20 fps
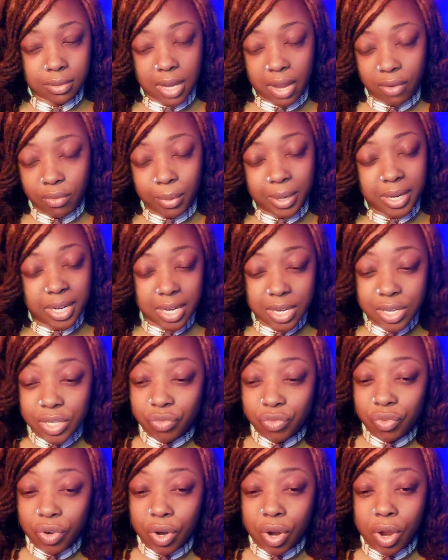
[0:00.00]
Everybody is
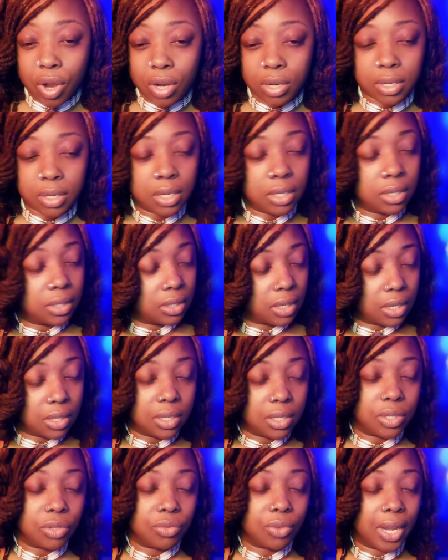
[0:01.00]
wrong.
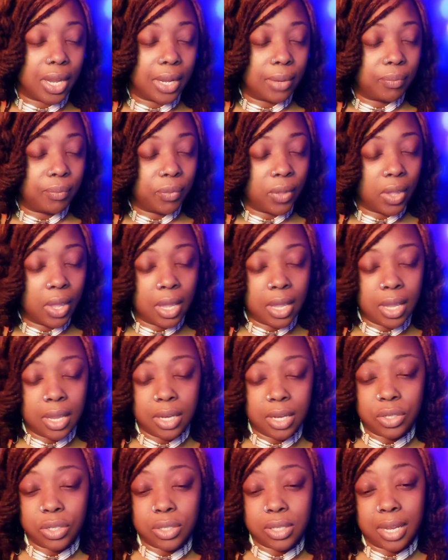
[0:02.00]
Nothing's right.
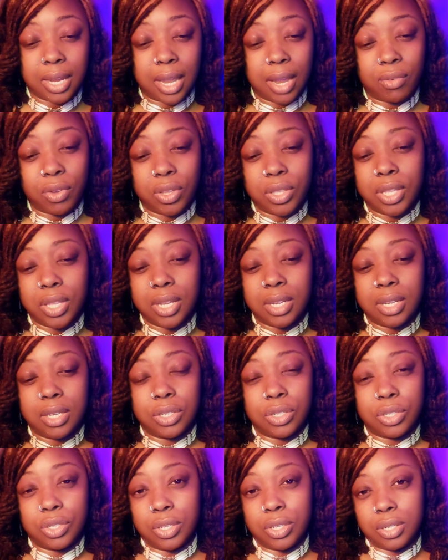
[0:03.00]
It's just like everything
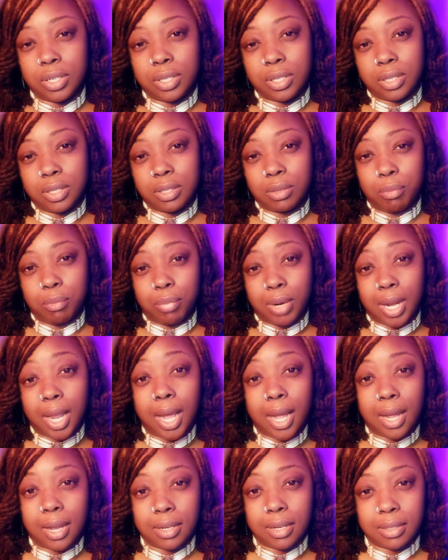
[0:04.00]
is just
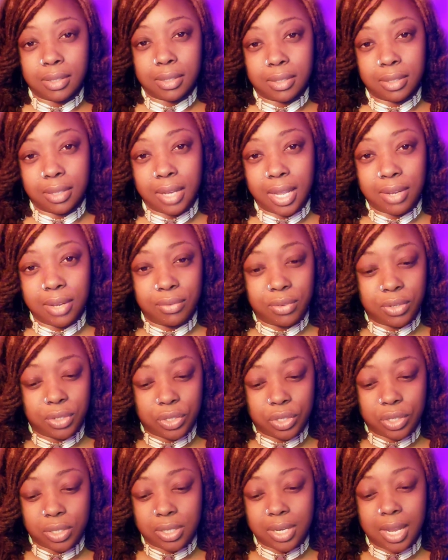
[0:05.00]
blah. Life is
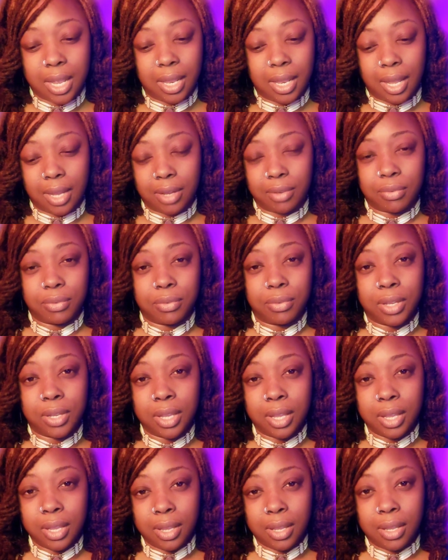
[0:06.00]
just not life.
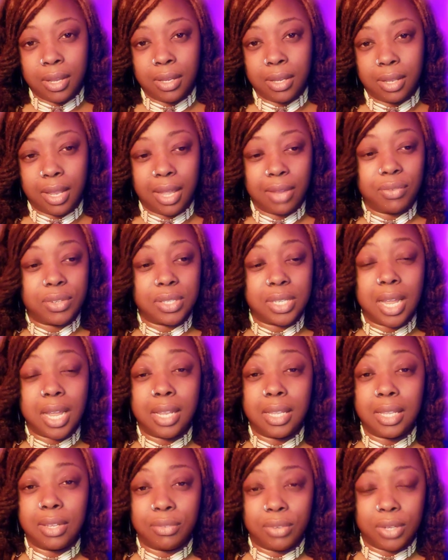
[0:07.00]
Life is
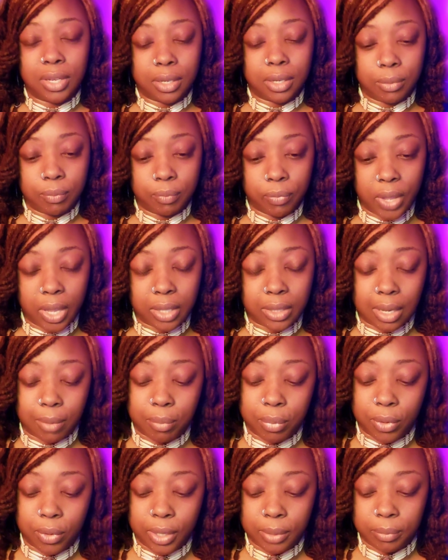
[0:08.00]
not living at that
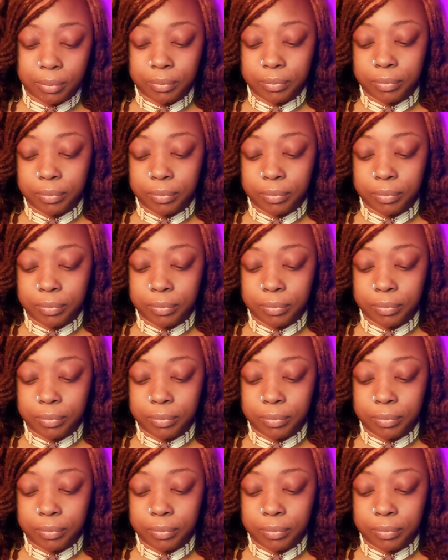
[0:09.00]
point.